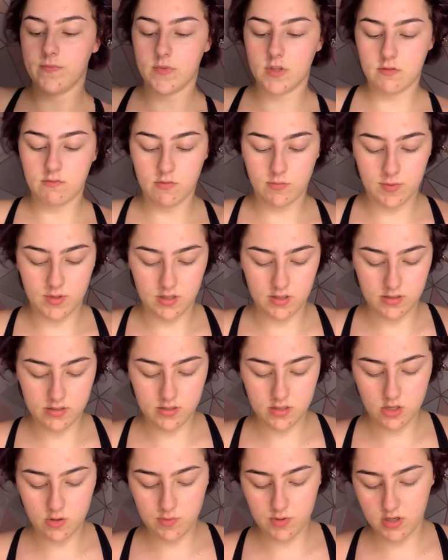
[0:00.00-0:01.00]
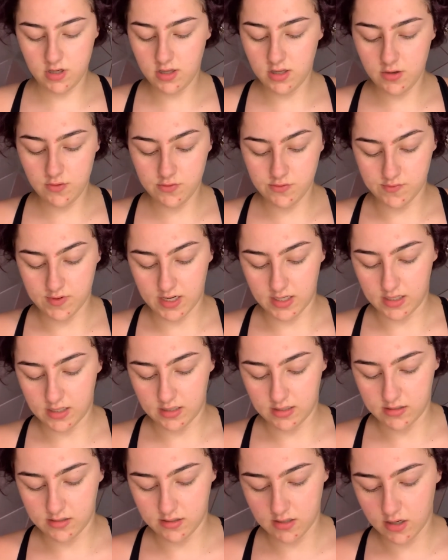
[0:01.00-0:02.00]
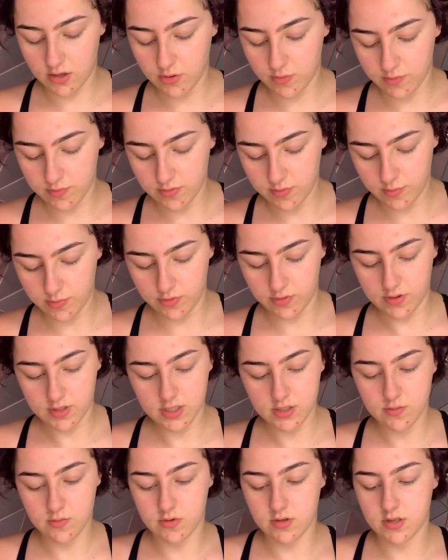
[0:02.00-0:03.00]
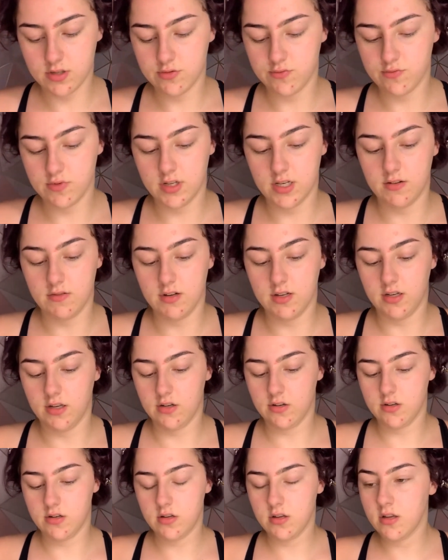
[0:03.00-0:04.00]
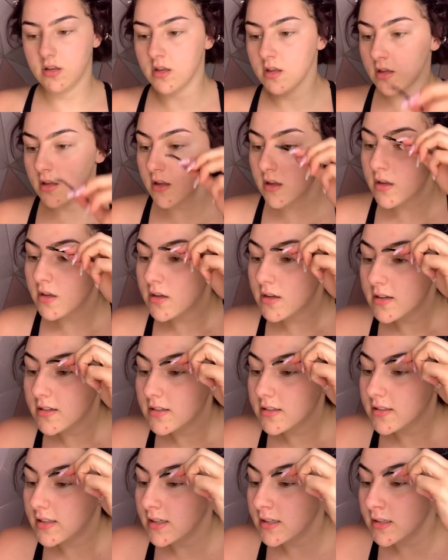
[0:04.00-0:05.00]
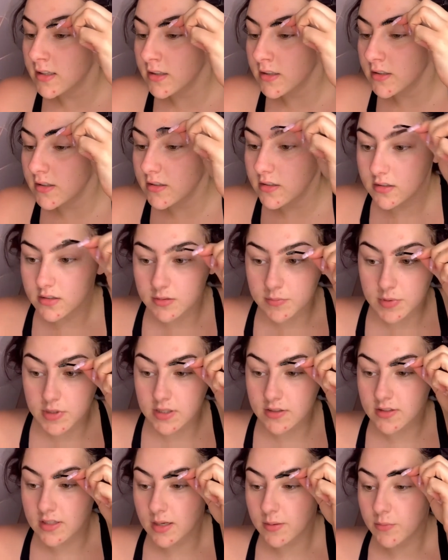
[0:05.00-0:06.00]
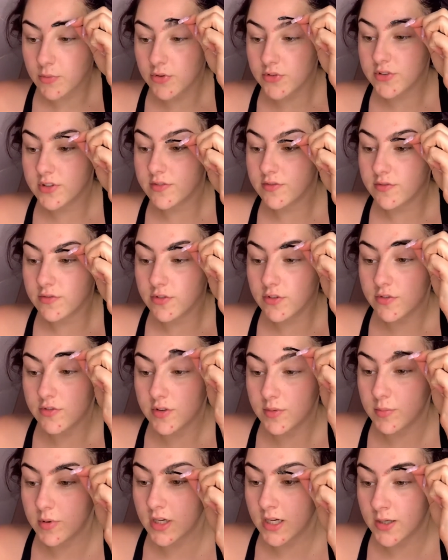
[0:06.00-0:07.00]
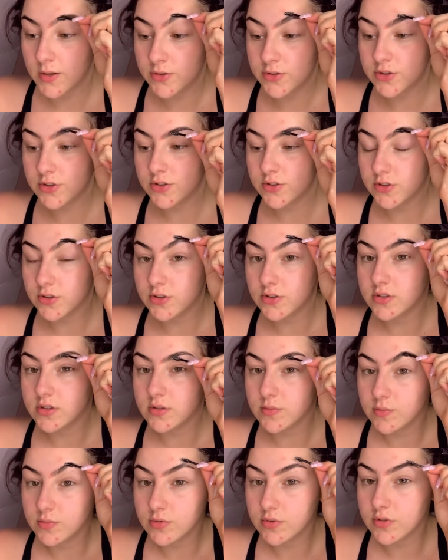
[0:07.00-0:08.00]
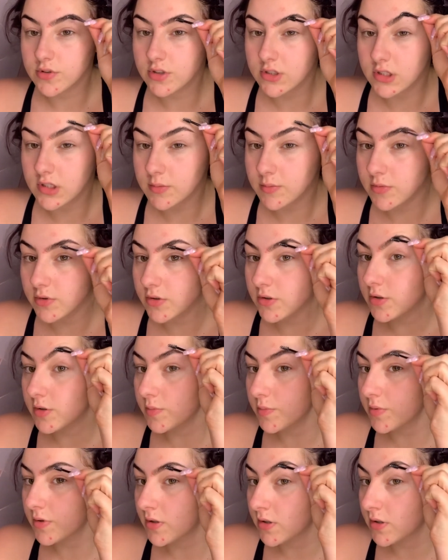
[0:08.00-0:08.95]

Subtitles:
little bit in the soap. You can use regular soap, but this one is really, really good. And then because I'm wanting fluffy brows, you just brush them up.